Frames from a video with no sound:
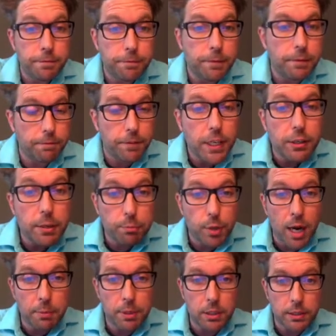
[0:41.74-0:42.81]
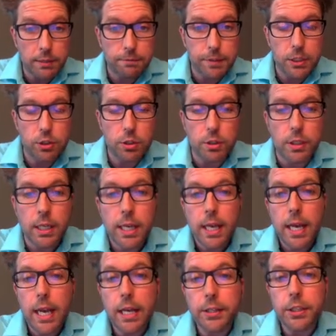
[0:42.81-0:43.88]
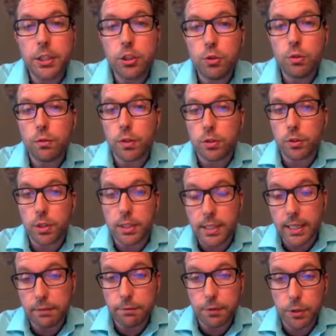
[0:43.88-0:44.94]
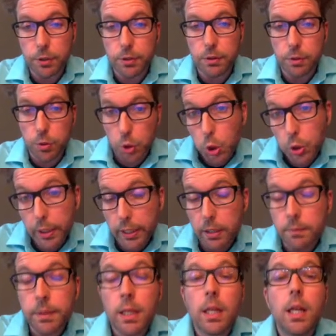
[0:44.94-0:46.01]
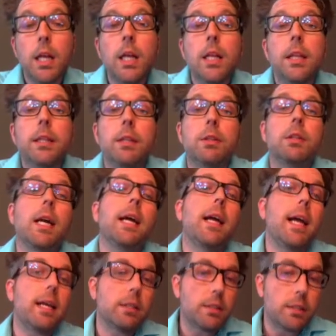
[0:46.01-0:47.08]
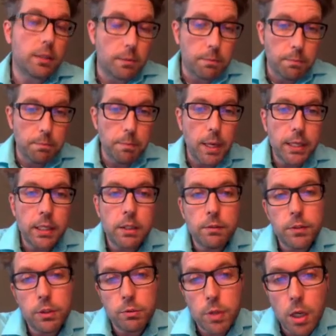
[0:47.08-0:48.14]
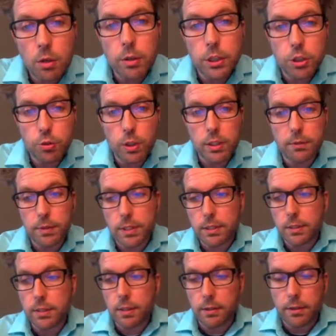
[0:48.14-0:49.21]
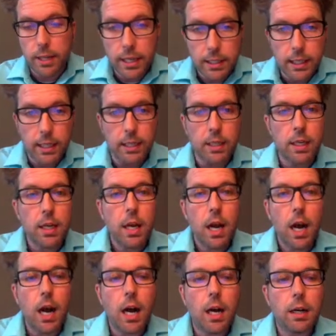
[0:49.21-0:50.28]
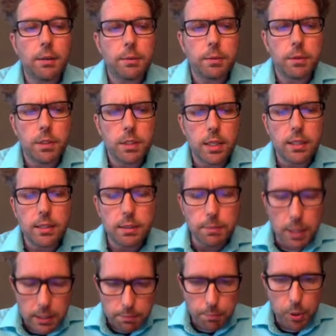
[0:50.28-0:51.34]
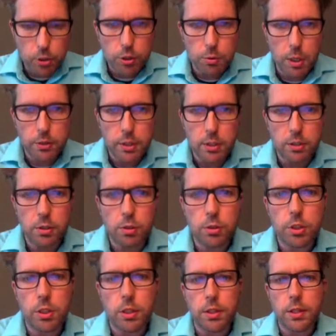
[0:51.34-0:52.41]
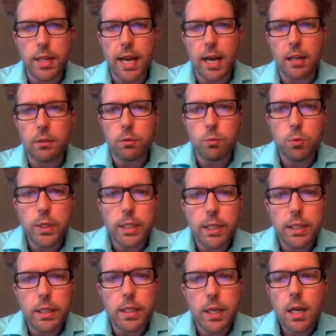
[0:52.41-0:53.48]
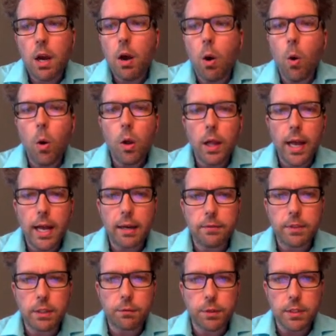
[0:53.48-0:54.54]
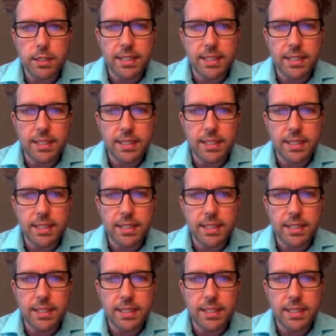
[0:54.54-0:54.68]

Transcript: very prominently featured in Universal Design for Learning. As many of you know, constructivist thinking is built around this notion that we all have different